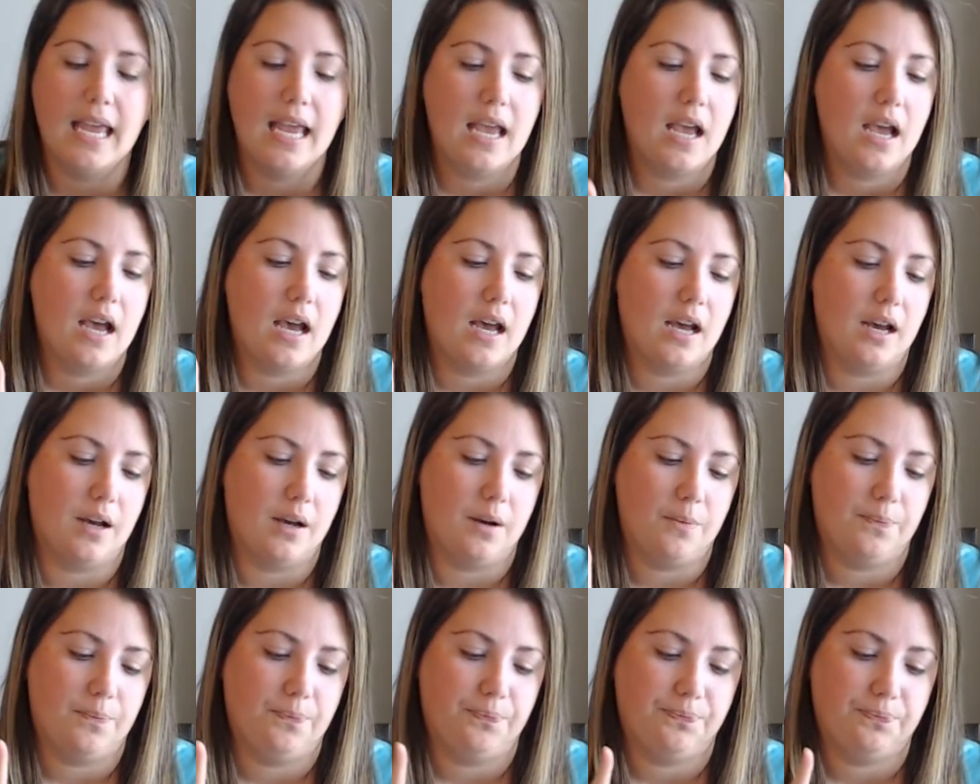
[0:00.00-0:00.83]

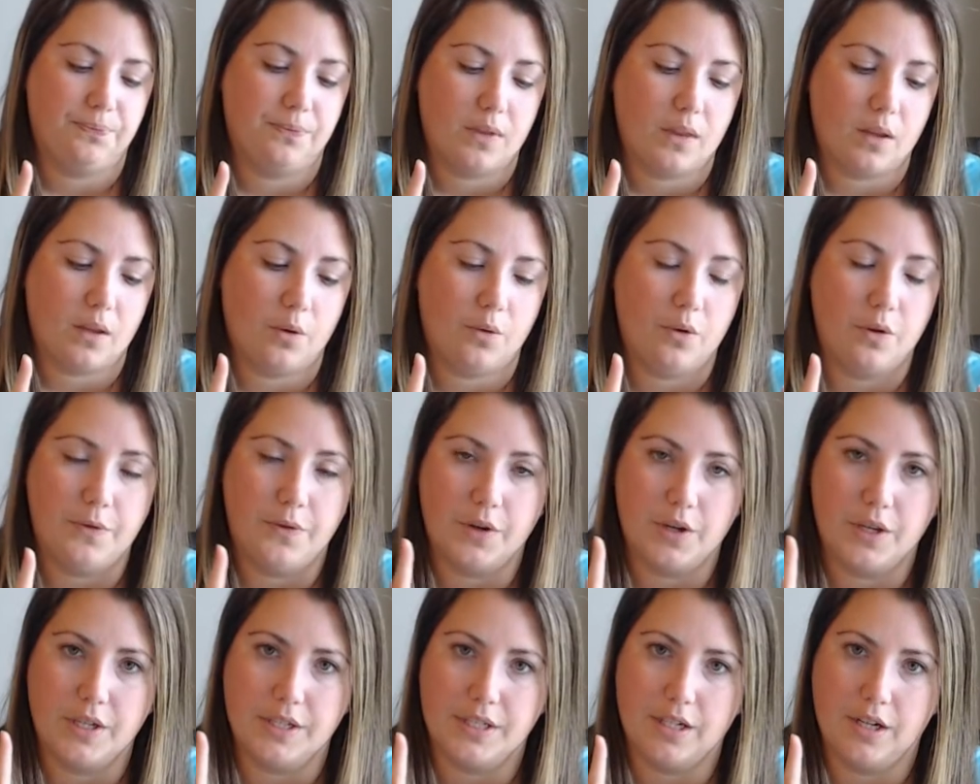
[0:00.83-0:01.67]
um, we
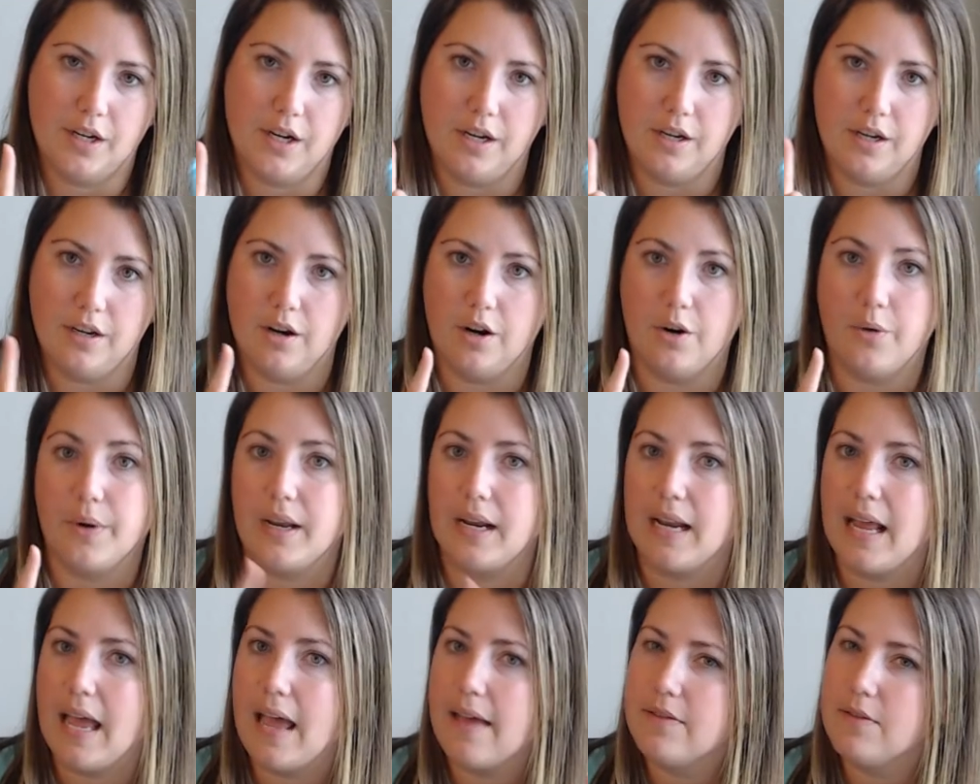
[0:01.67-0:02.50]
focus on, are we
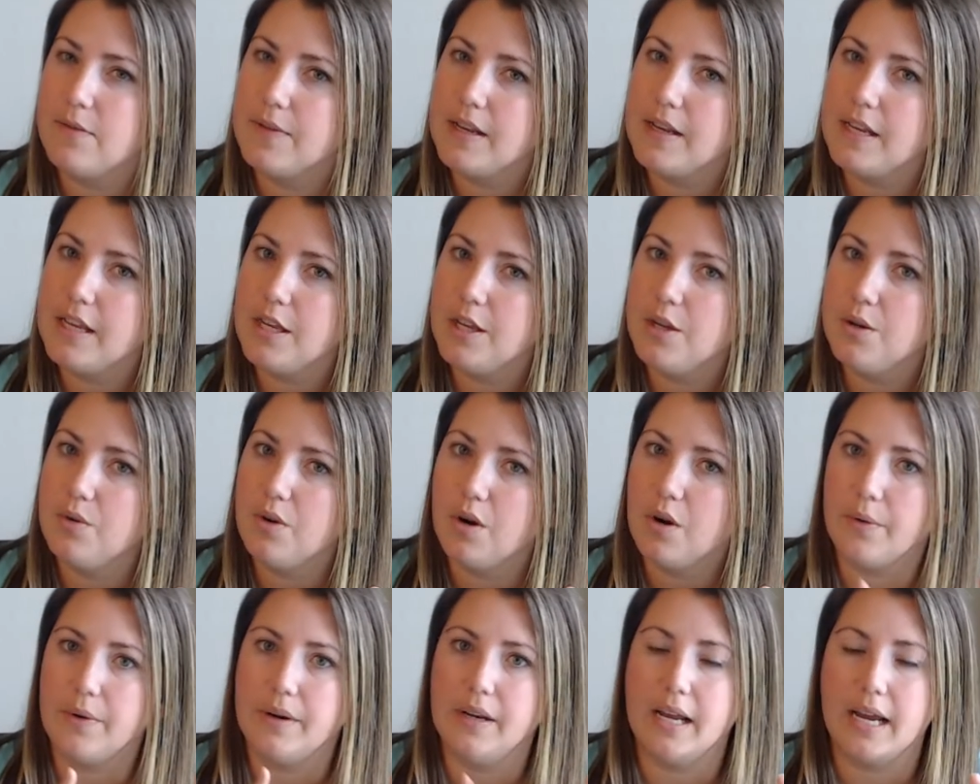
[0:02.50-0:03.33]
going to have a venue?
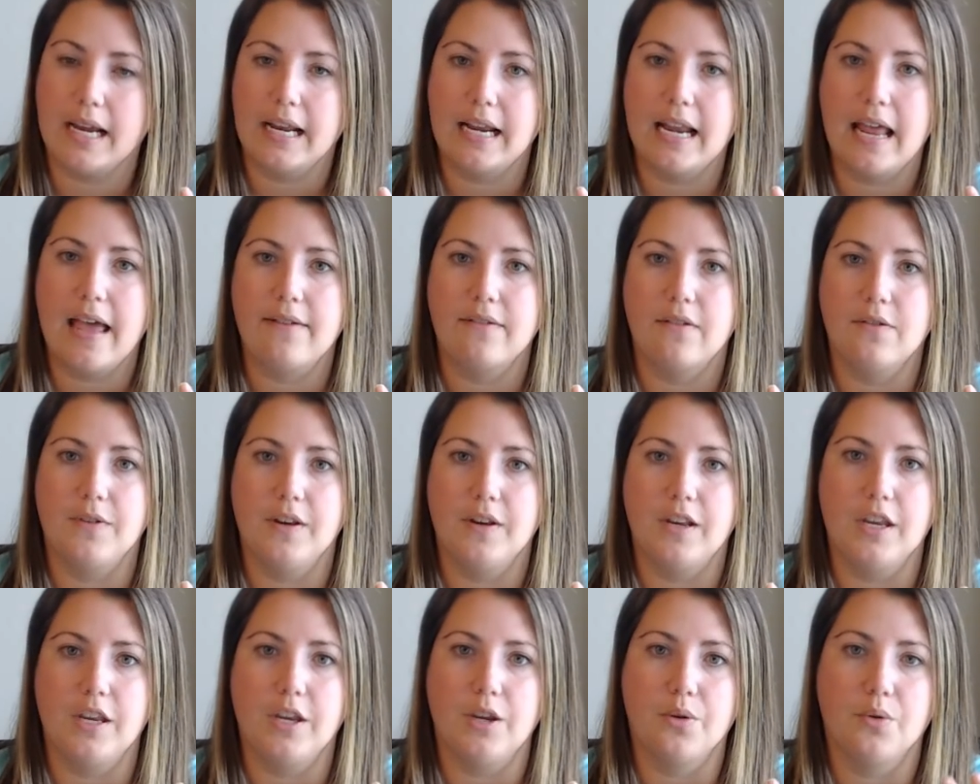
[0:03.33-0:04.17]
Are we not going to have a
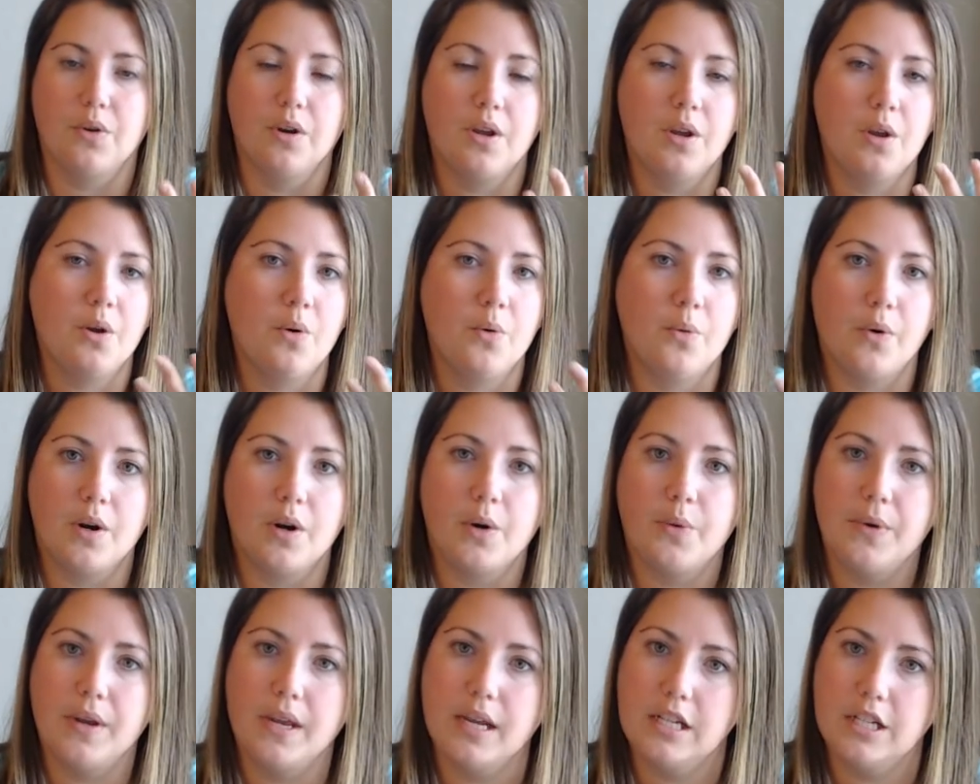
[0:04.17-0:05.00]
venue? What
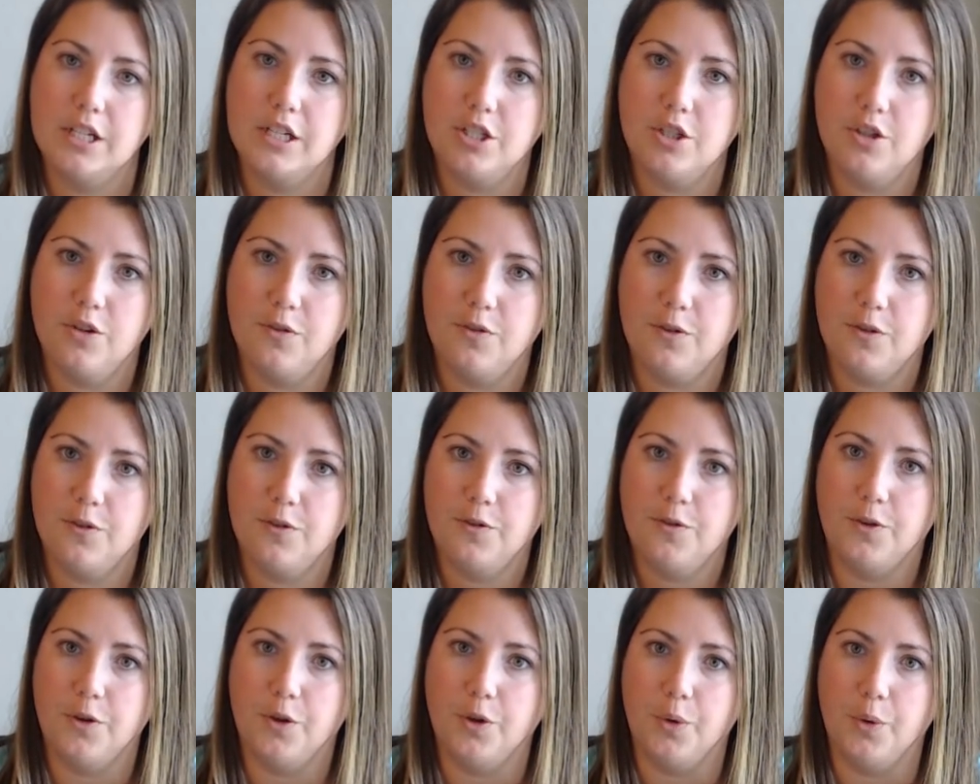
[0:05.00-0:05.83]
are we going to do for
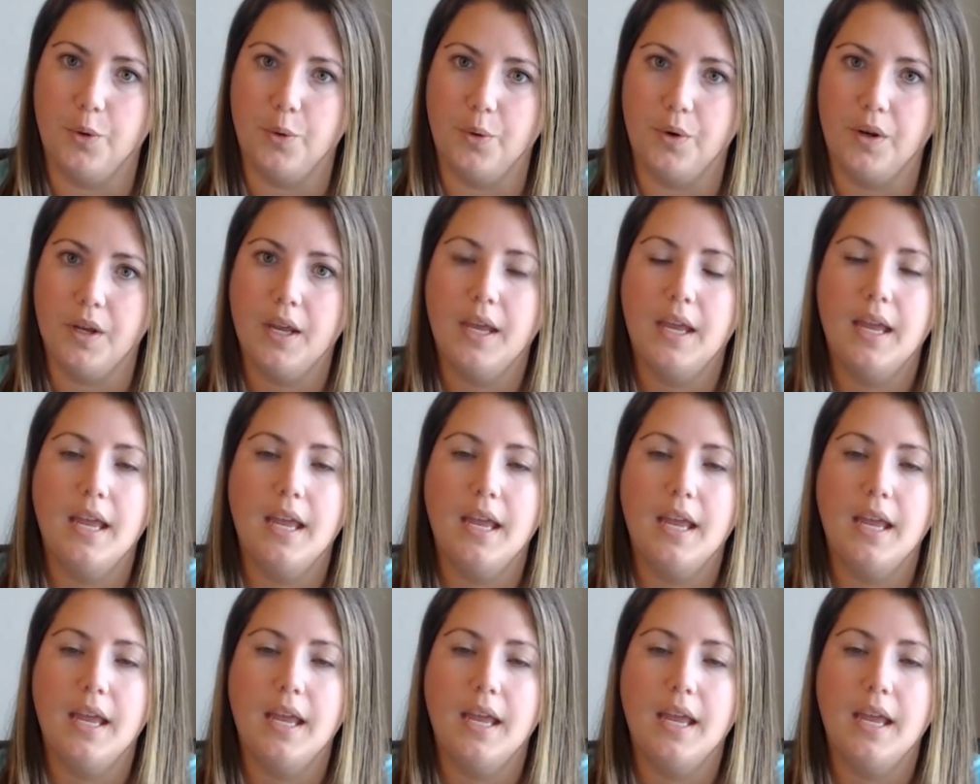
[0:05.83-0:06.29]
food?